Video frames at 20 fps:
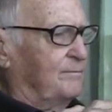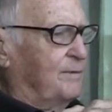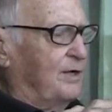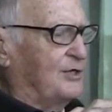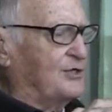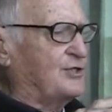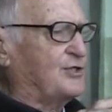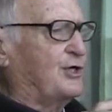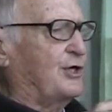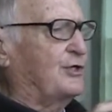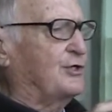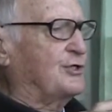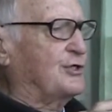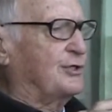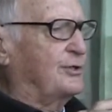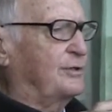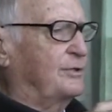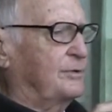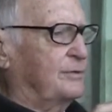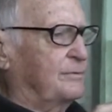
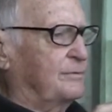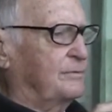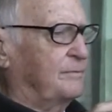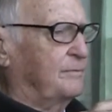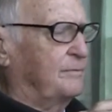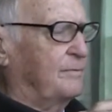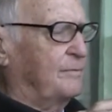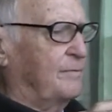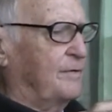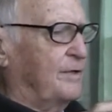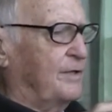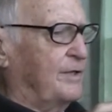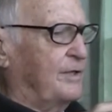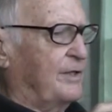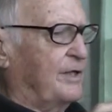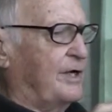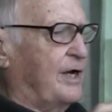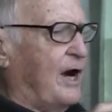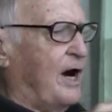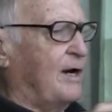surgeon,
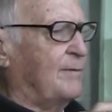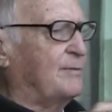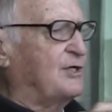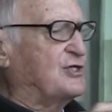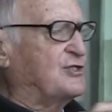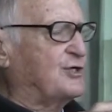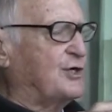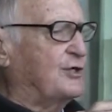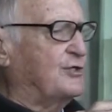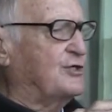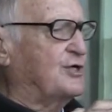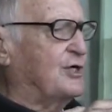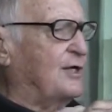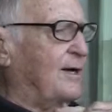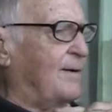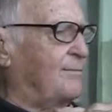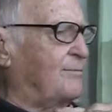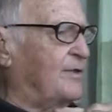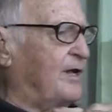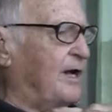the army surgeon
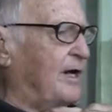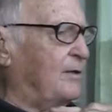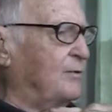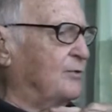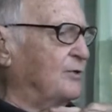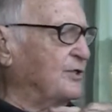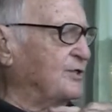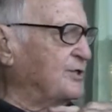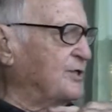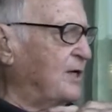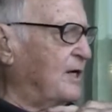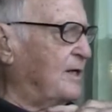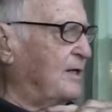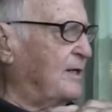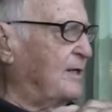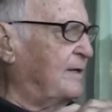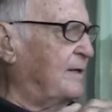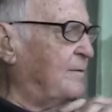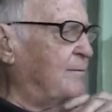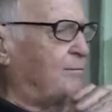up there was
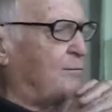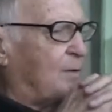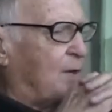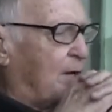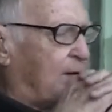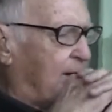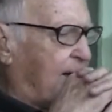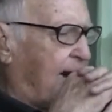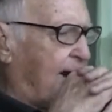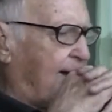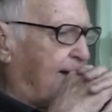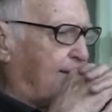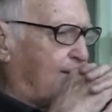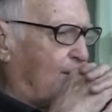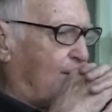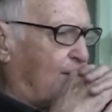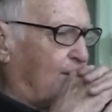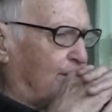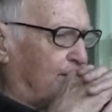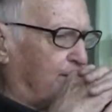a guy
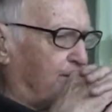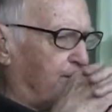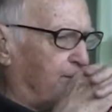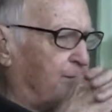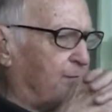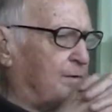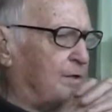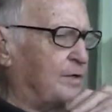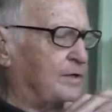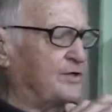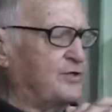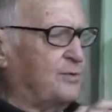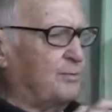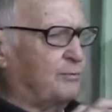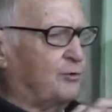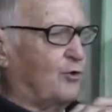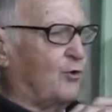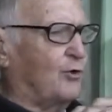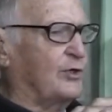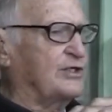called
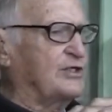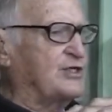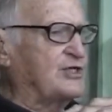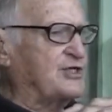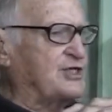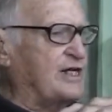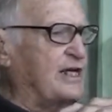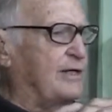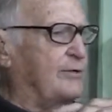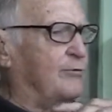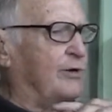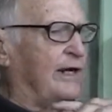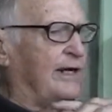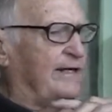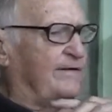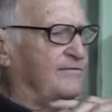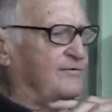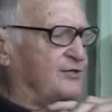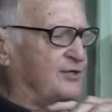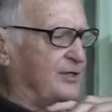Gordon
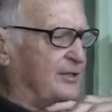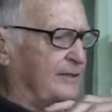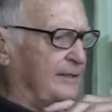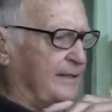Seagraves,